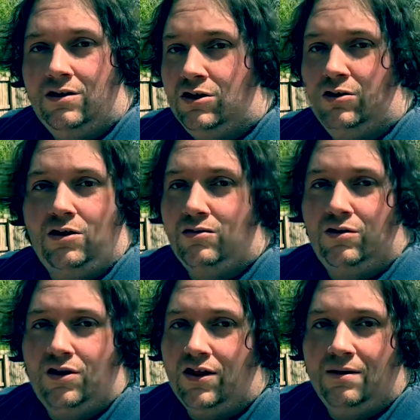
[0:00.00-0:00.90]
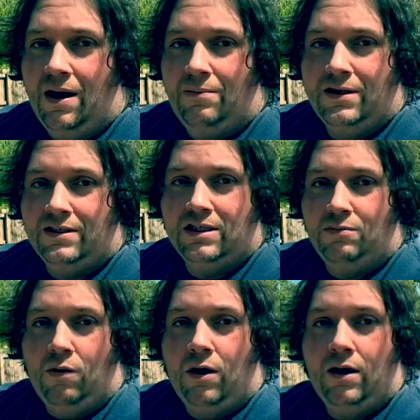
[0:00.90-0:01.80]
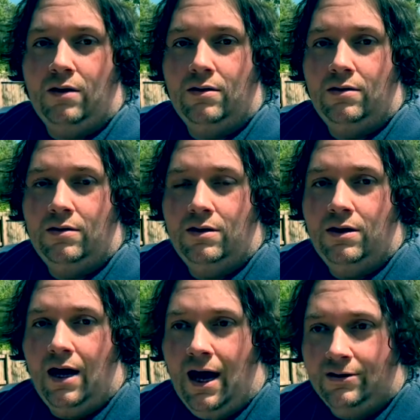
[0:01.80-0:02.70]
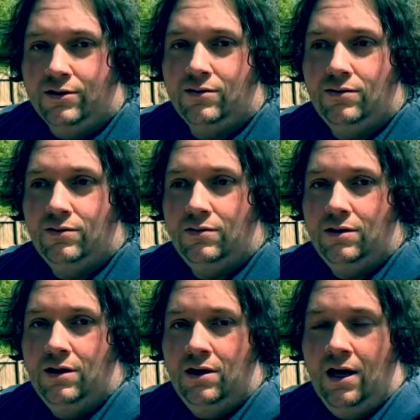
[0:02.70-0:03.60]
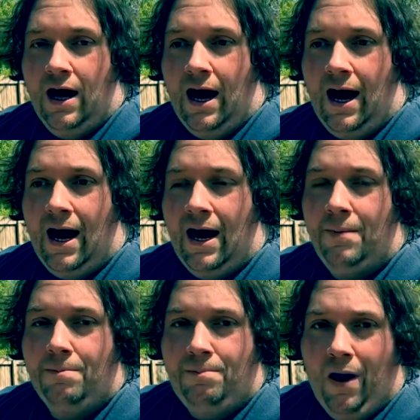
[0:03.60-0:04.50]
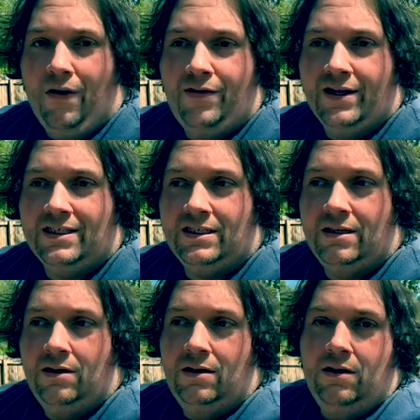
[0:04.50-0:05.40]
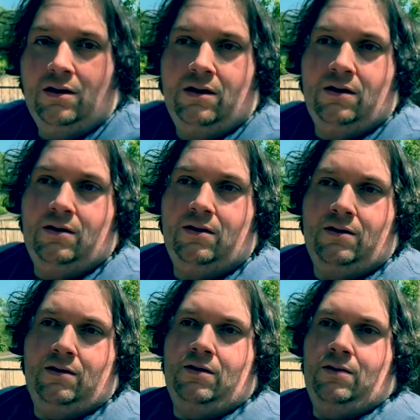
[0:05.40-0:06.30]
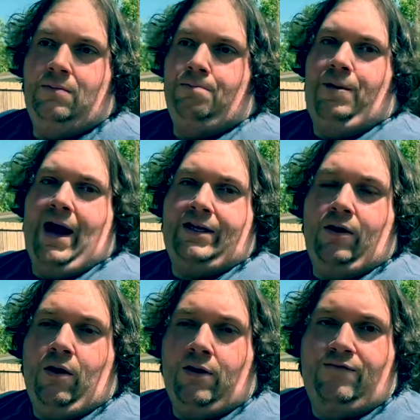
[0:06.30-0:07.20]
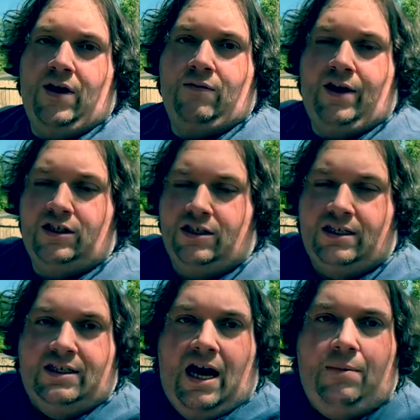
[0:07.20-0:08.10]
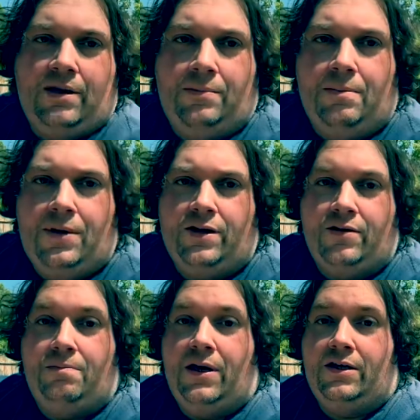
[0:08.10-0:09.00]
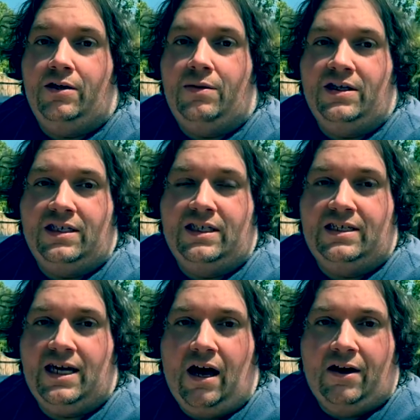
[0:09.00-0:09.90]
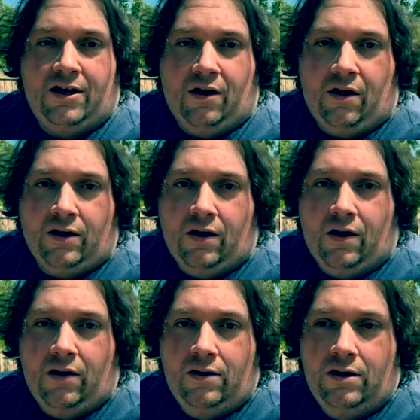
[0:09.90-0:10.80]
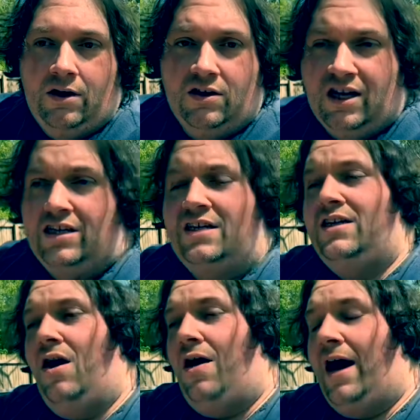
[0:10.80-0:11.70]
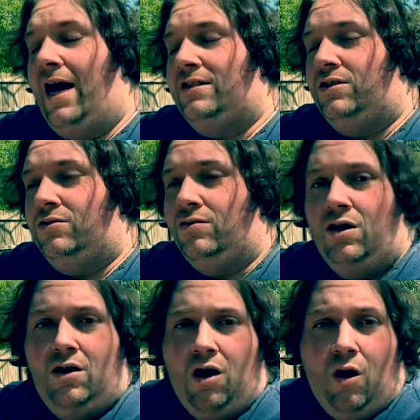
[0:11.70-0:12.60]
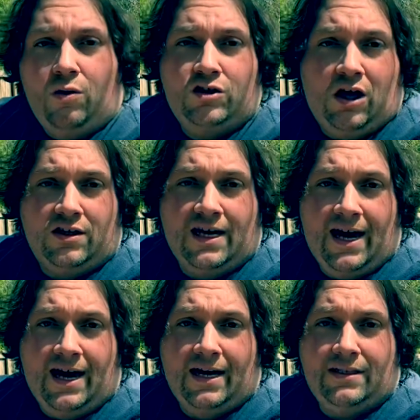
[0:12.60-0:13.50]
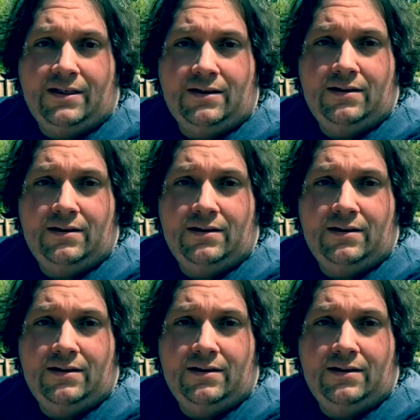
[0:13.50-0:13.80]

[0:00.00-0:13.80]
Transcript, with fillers: You don't know nothing about business, boy. I do. I bought this backyard federation that's now becoming bigger and bigger because I seen talent in all y'all. So I didn't know I had to hold y'all's hand.